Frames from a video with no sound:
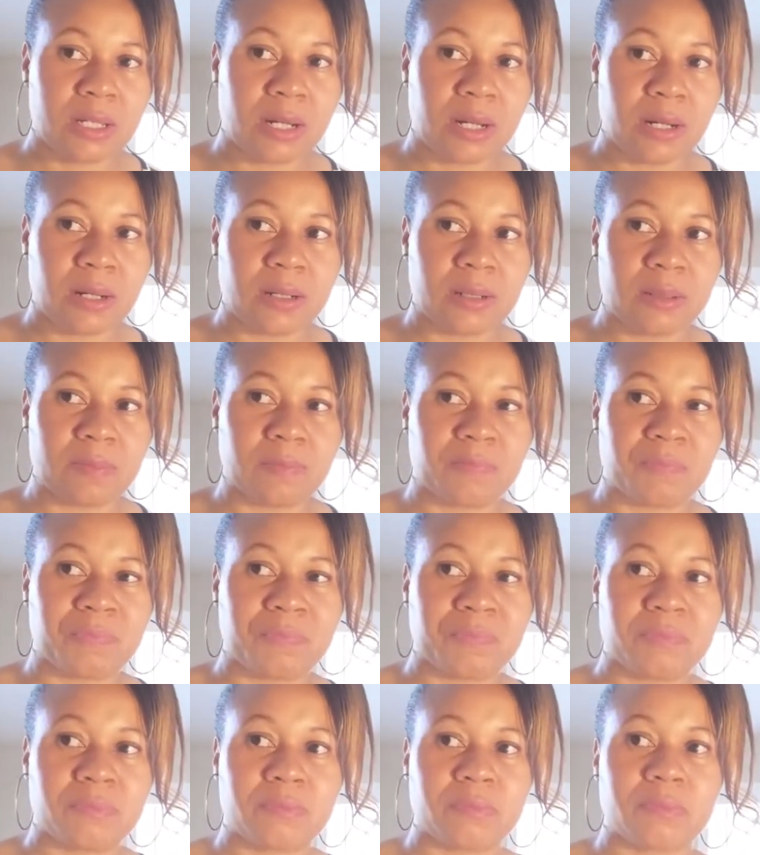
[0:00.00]
Um,
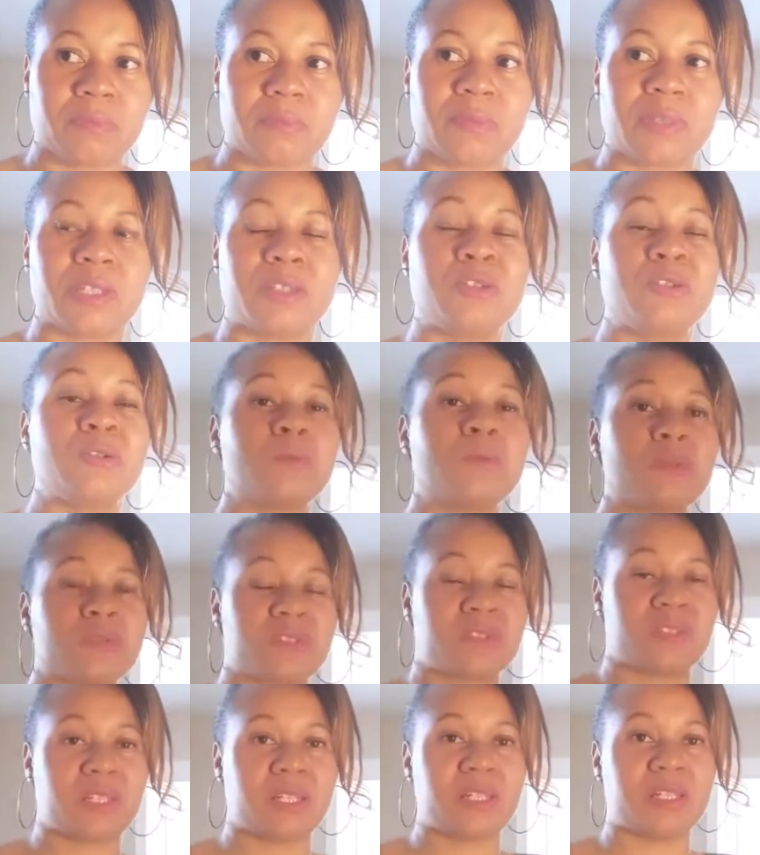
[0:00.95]
you will
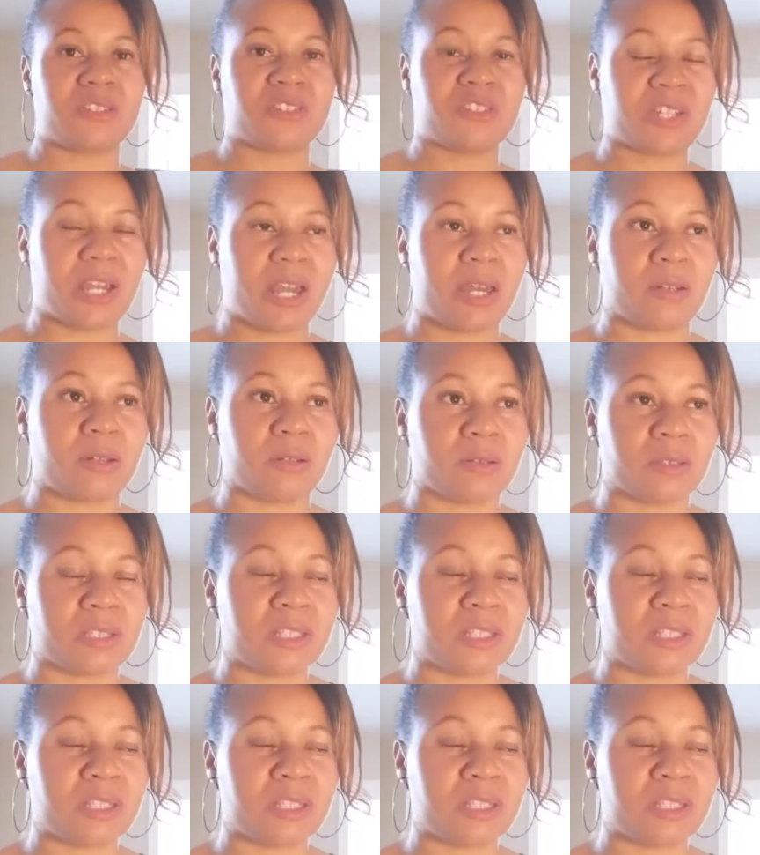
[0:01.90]
see a channel.